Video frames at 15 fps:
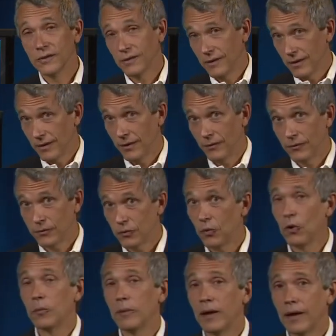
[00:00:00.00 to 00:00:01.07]
of
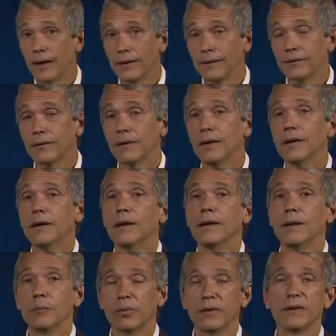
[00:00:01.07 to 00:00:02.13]
coal mines
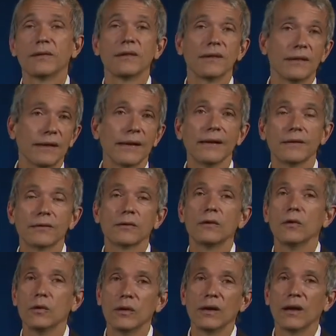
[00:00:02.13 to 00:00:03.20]
implicitly
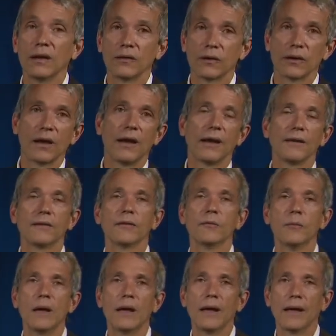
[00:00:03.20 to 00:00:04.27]
excluded other kinds of
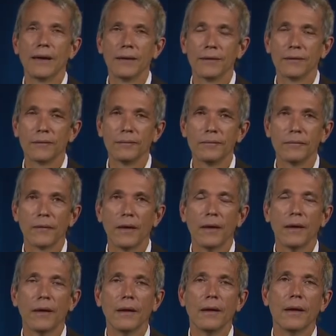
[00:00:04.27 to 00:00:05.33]
mines.
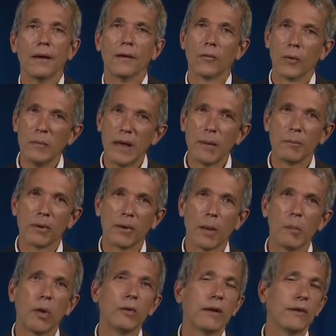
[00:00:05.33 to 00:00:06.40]
Remember, I'm
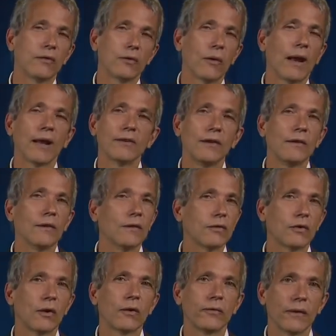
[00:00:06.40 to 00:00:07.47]
only scratching the
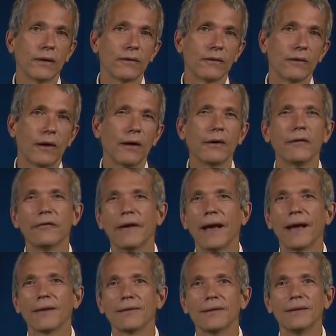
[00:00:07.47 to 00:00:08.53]
surface on a
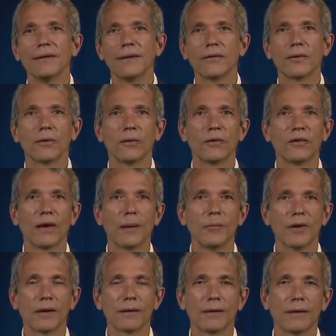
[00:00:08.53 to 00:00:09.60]
vast and difficult
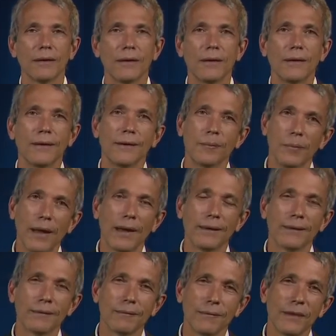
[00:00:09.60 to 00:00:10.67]
subject,
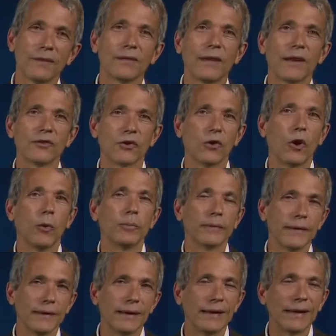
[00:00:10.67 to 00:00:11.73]
but this lecture
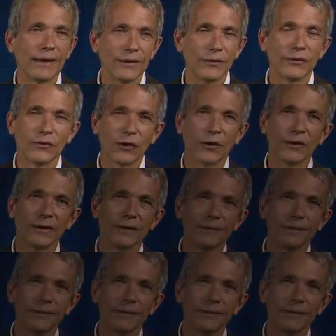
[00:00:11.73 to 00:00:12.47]
hopefully can get you started.